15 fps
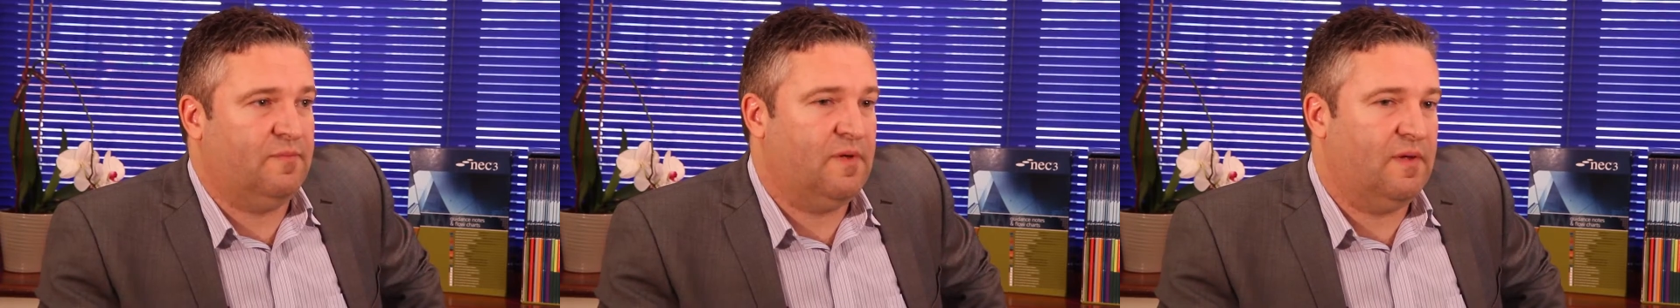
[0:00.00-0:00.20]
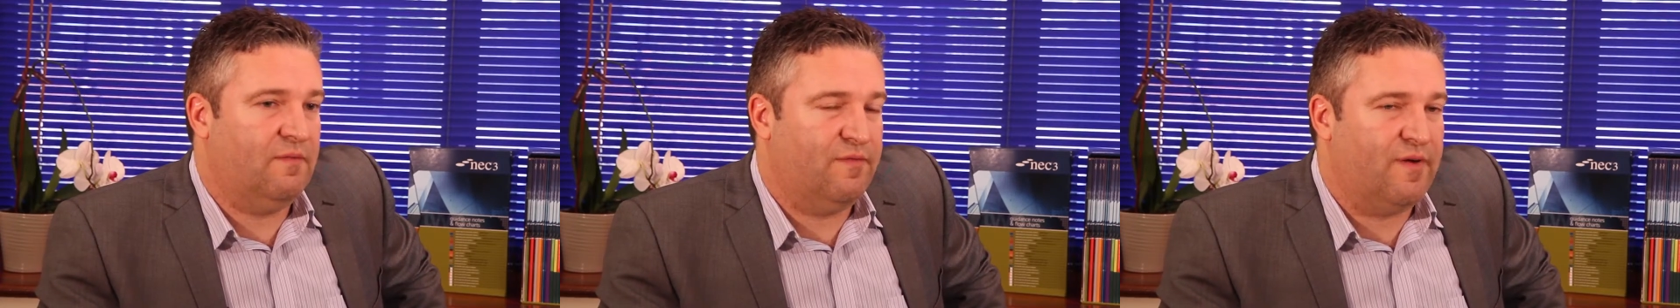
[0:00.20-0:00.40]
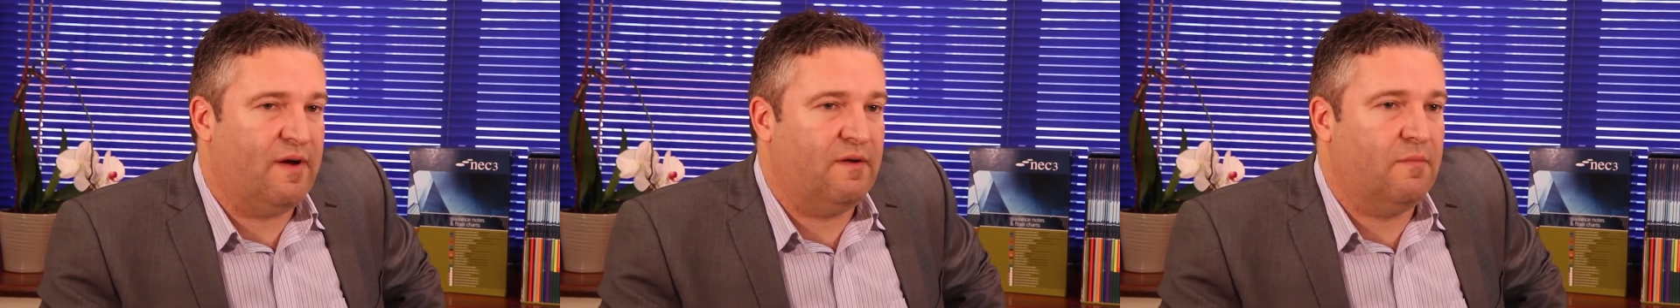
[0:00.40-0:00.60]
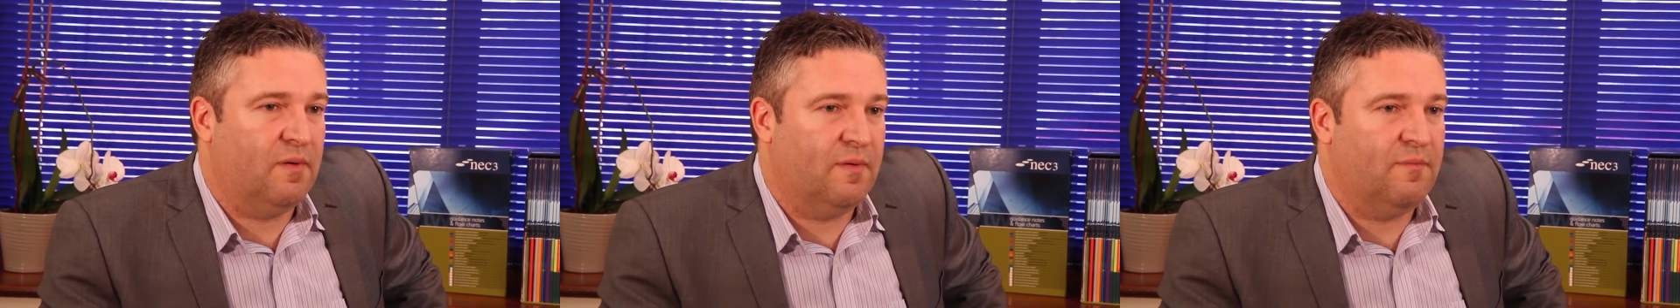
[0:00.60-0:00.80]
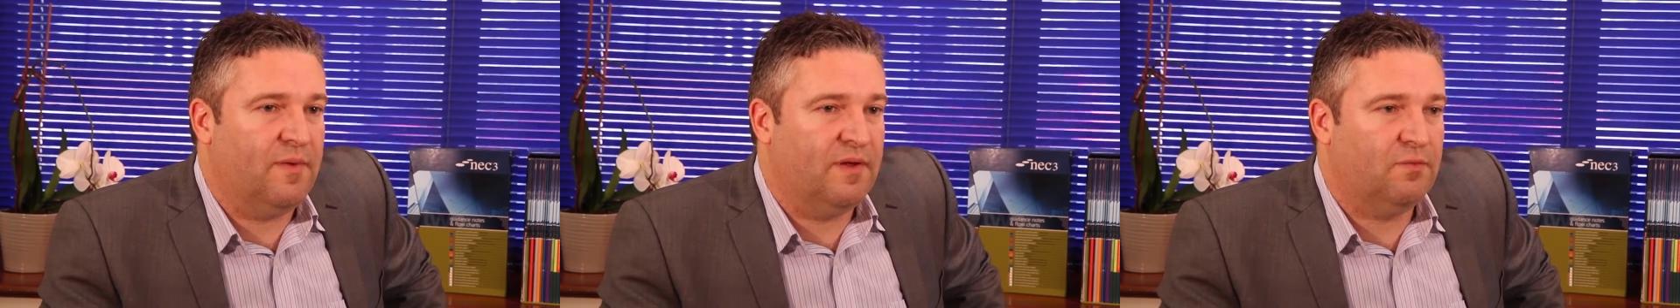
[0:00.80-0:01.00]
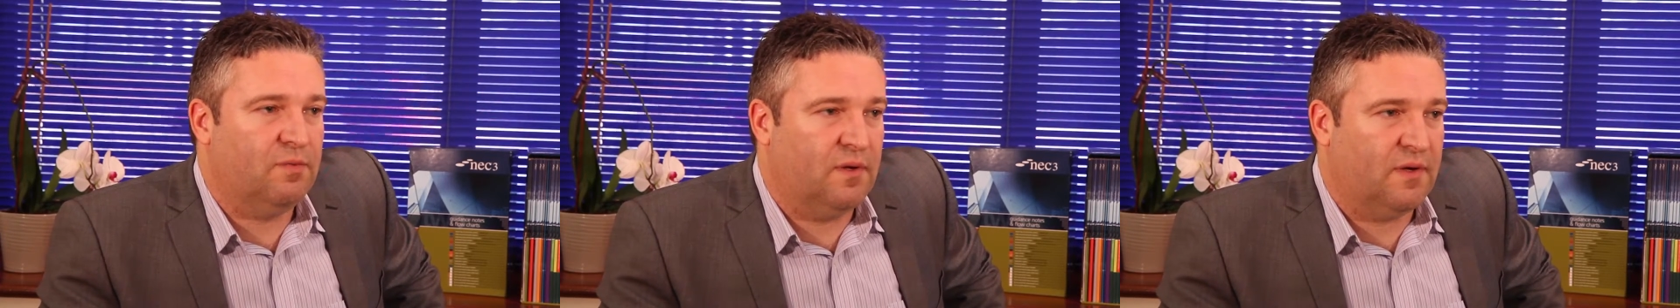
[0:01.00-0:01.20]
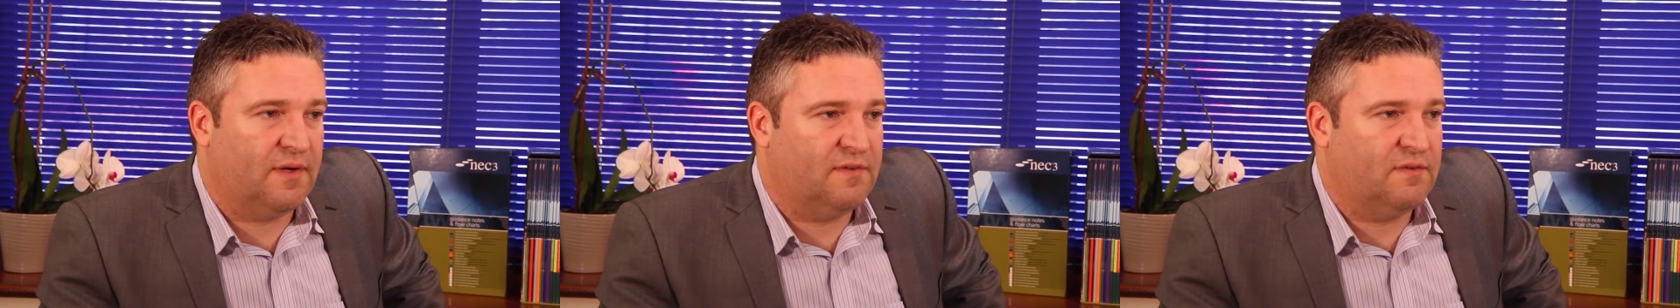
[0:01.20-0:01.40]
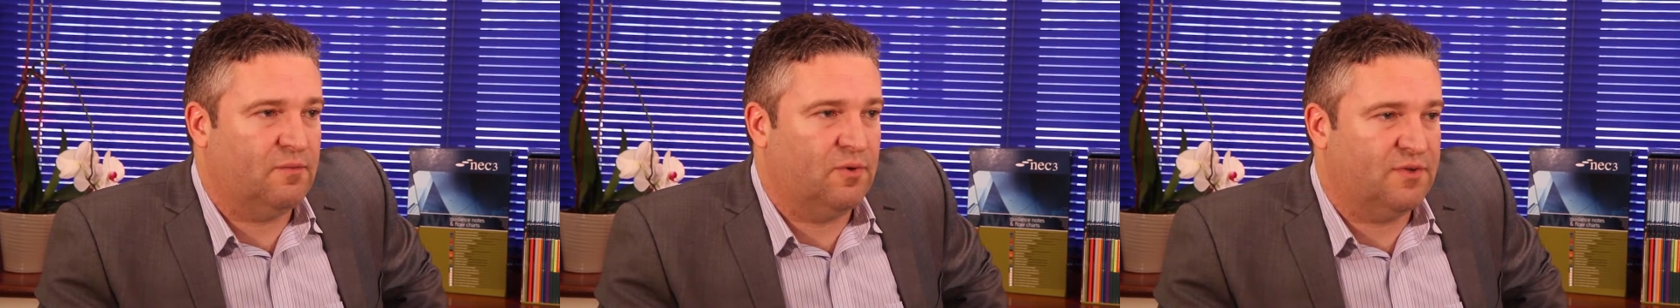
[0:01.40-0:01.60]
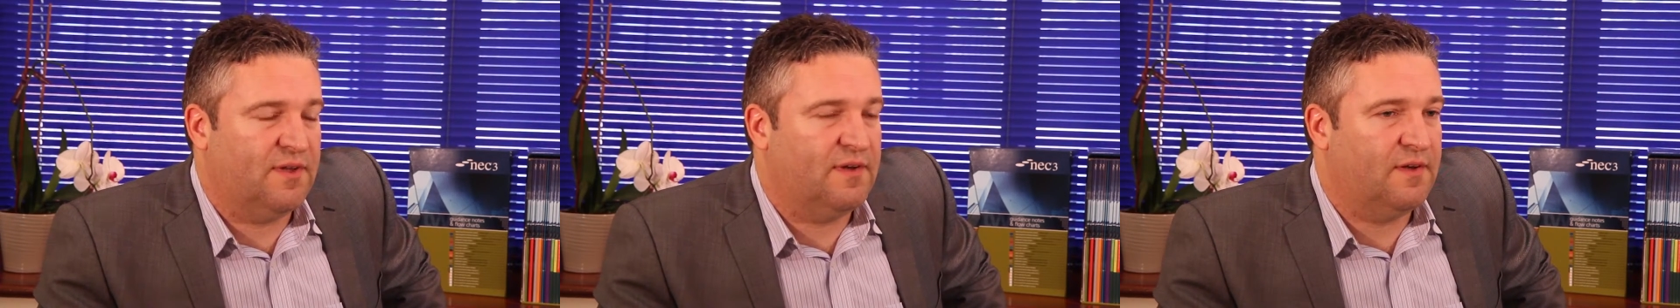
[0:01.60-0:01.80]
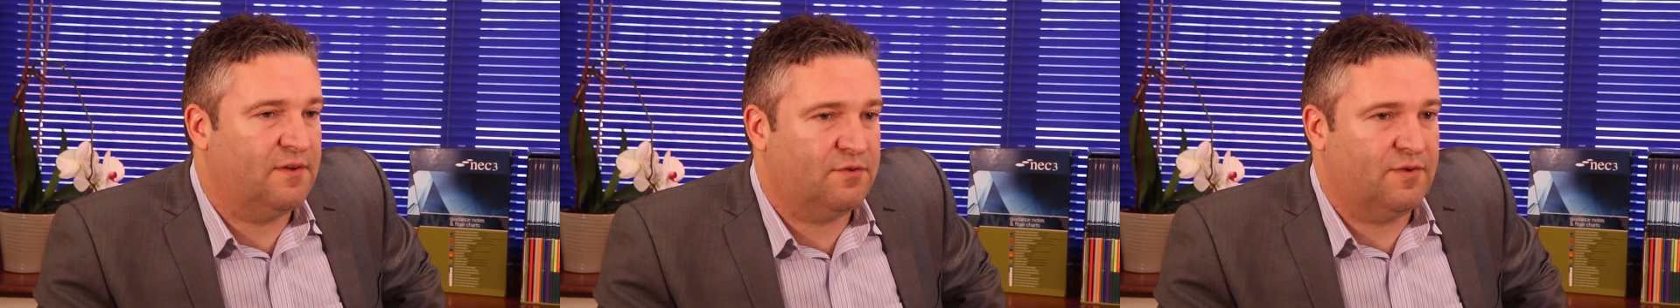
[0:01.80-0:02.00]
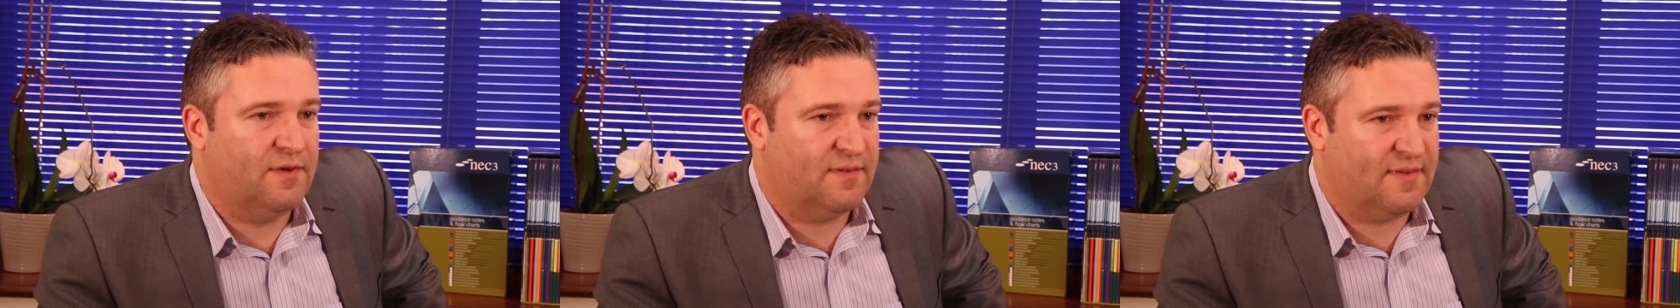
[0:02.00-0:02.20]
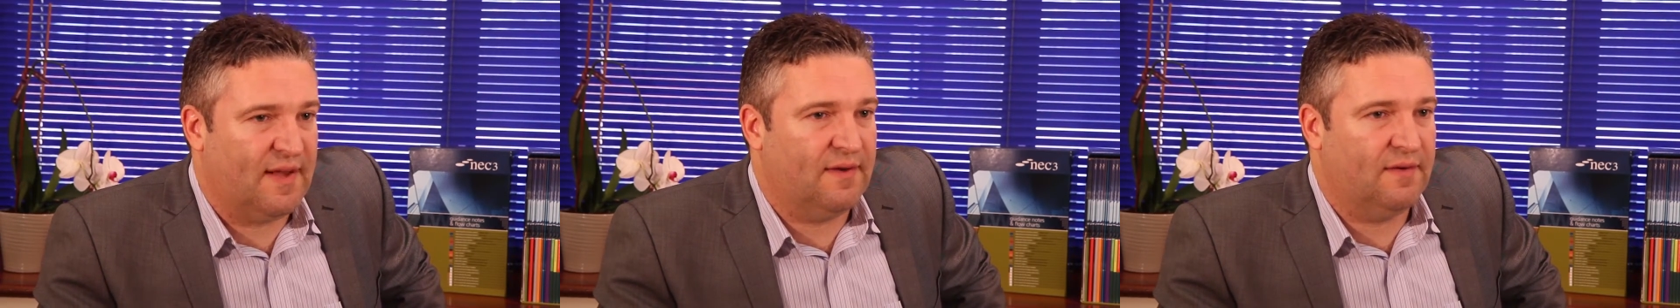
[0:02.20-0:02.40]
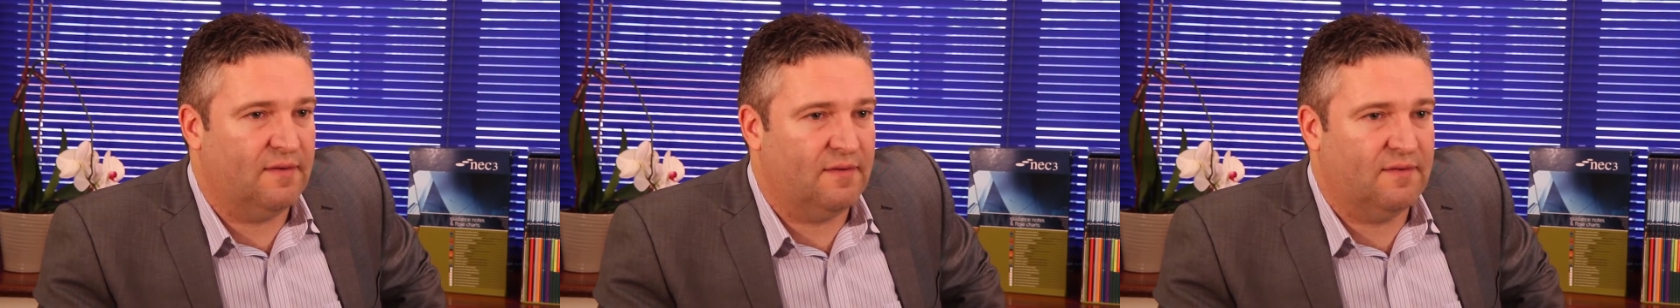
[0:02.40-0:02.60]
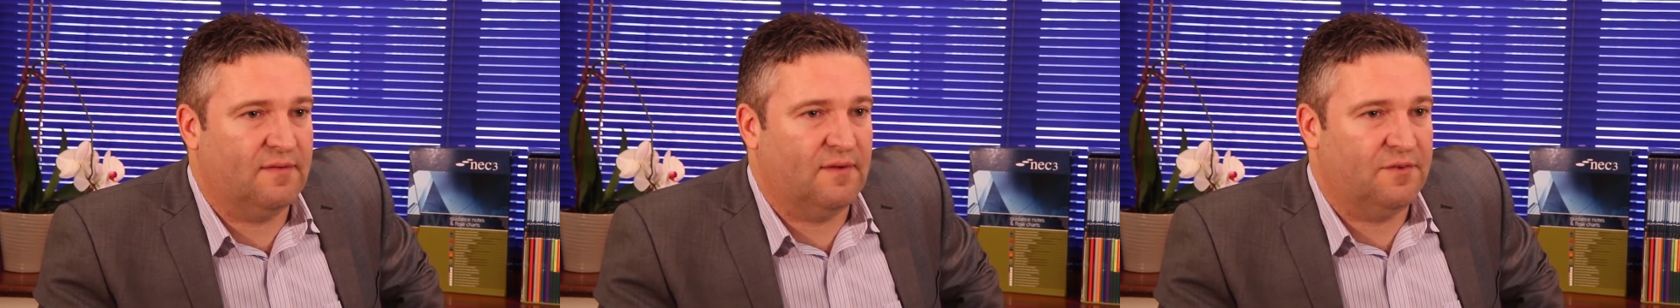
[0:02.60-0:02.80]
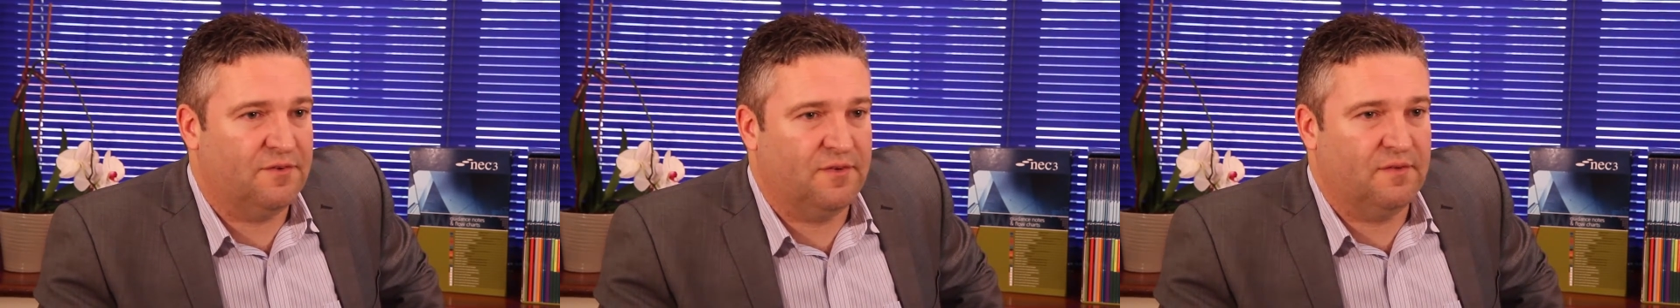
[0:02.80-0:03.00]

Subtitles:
invariably means working towards industry standards such